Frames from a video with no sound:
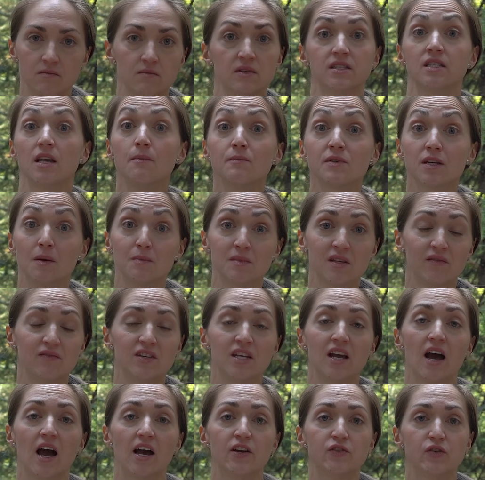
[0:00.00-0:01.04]
symptoms of
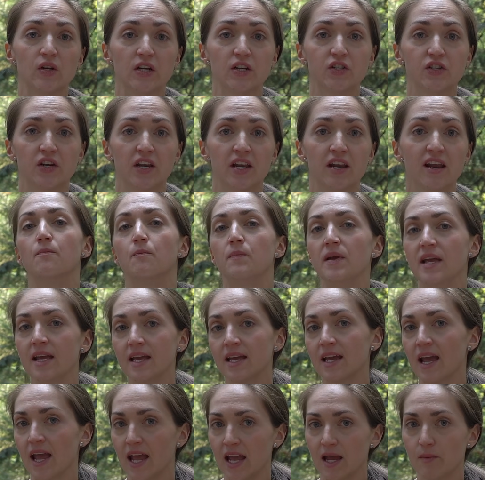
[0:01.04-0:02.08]
dehydration.
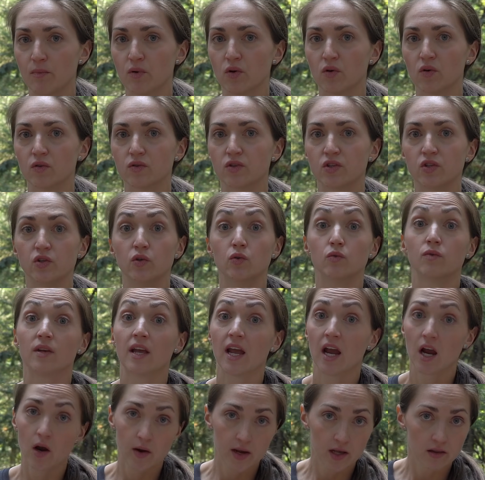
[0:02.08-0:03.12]
Being able to
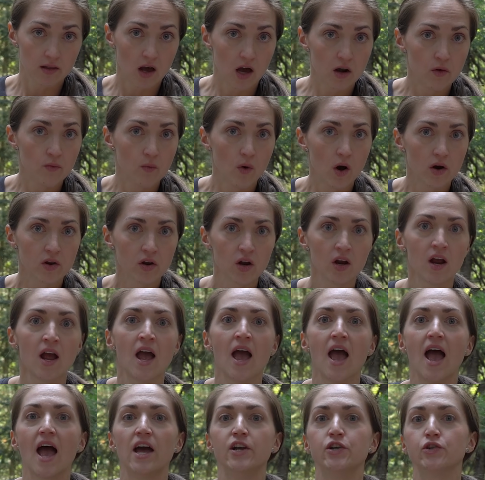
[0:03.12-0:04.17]
carry a lot of water
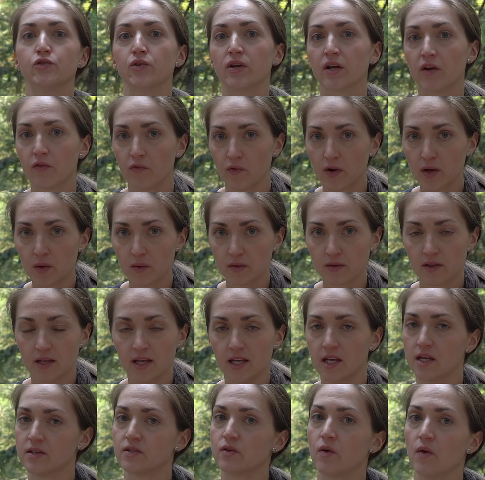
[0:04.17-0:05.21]
and drink
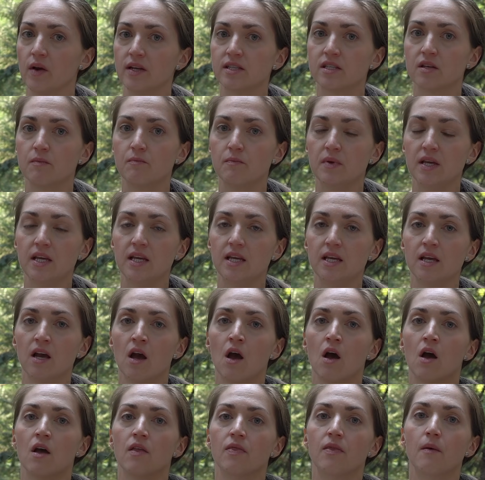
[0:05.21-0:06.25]
frequently is going to be
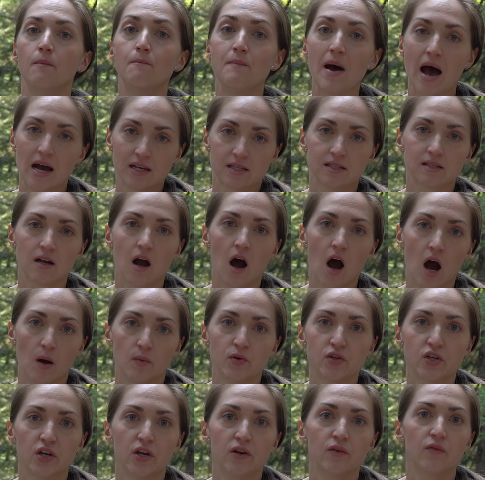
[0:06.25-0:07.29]
the best
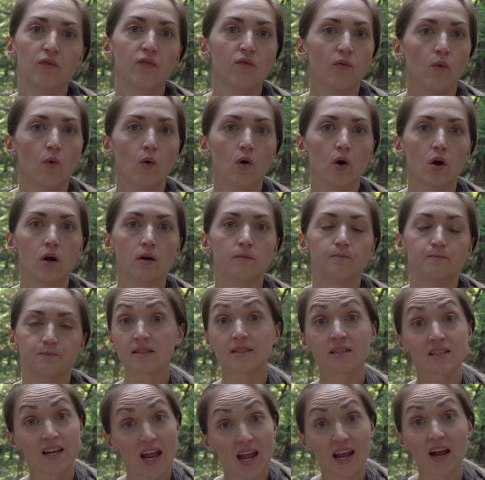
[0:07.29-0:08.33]
option for
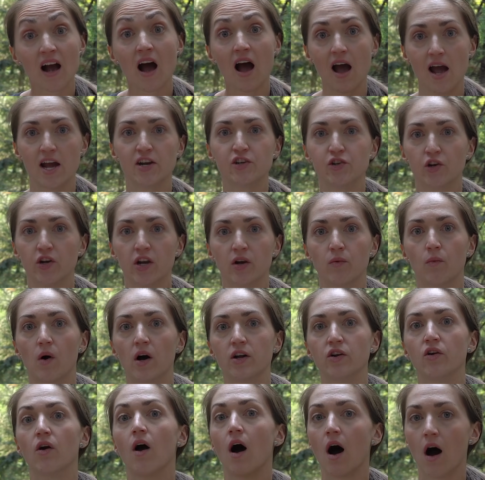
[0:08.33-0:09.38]
staying hydrated while
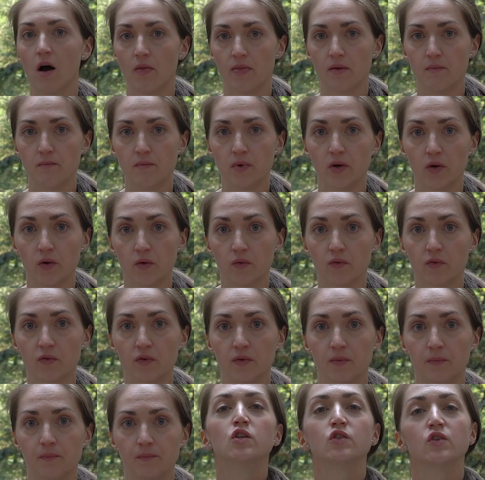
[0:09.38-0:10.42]
you're on the
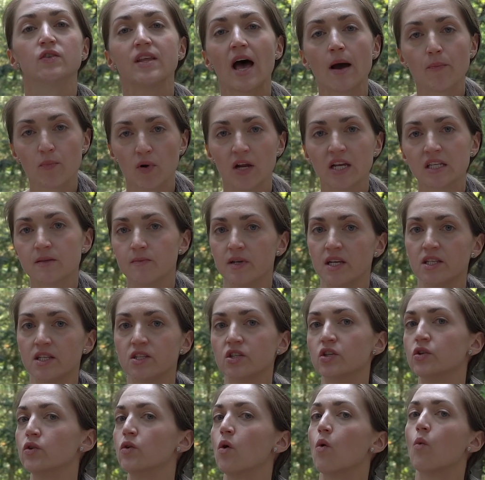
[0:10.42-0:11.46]
move. So that brings me
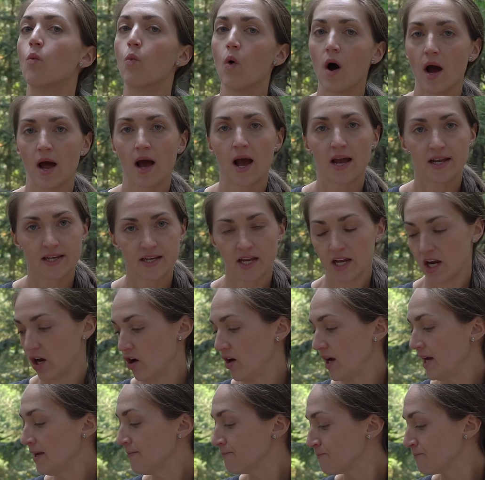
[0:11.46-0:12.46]
to what I carry.